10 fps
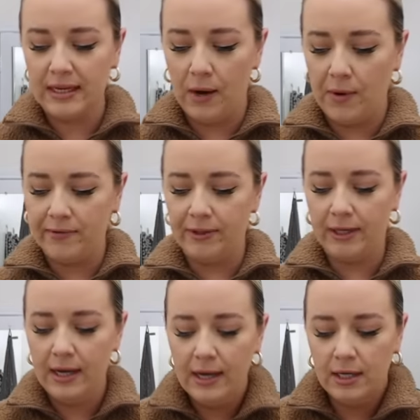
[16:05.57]

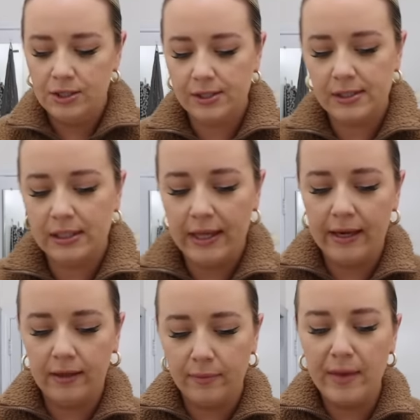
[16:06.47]
However, just to
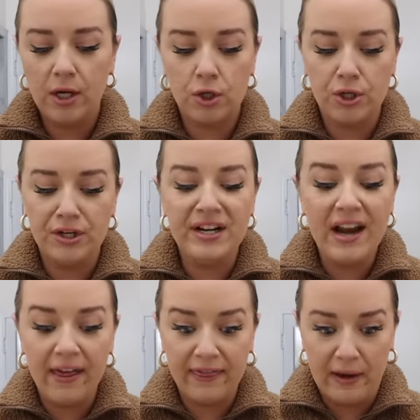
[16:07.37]
like make sure
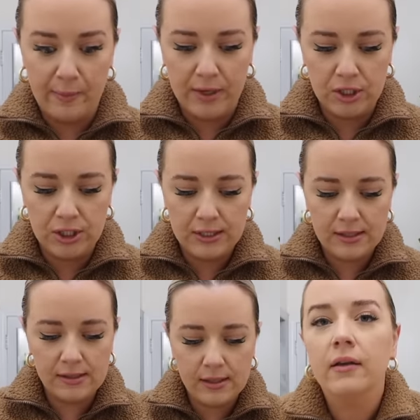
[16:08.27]
nothing
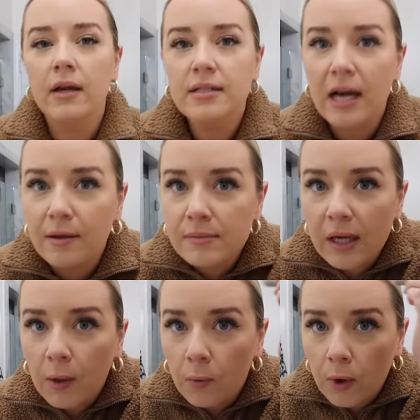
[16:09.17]
budges. A lot of times
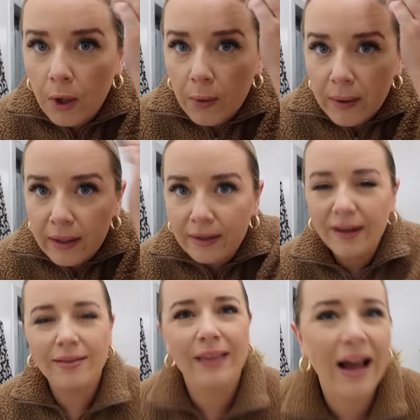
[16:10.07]
I will go in,
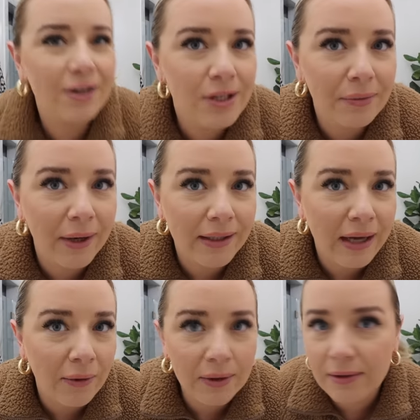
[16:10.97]
actually right
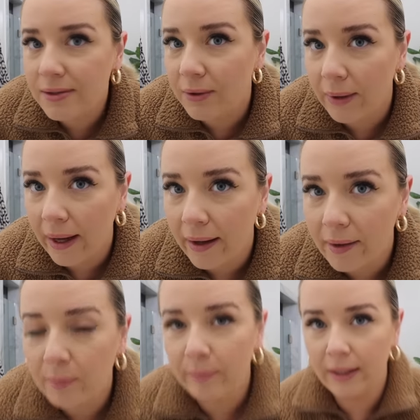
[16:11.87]
now it looks
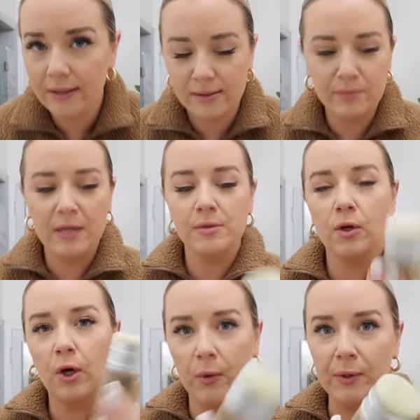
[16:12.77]
okay, but sometimes
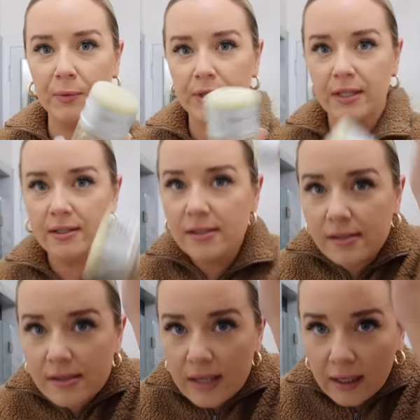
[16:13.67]
I'll go in with this
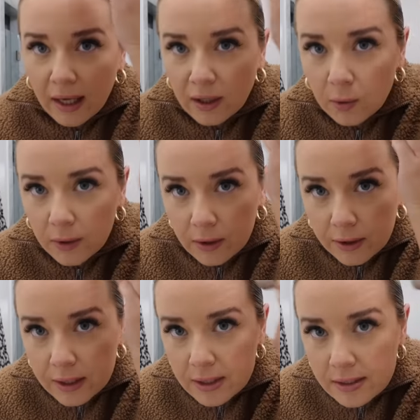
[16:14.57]
stick and you
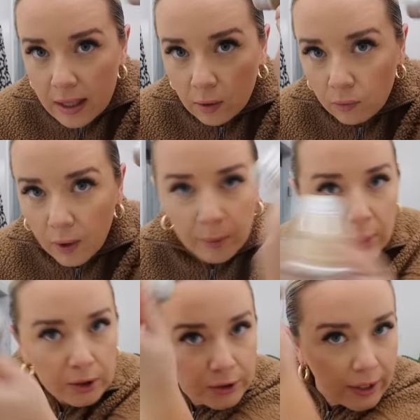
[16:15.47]
literally just like rub
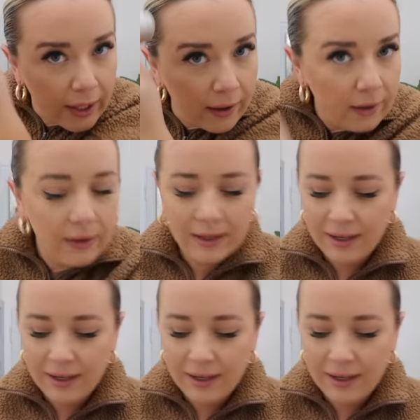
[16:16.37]
it on your hair.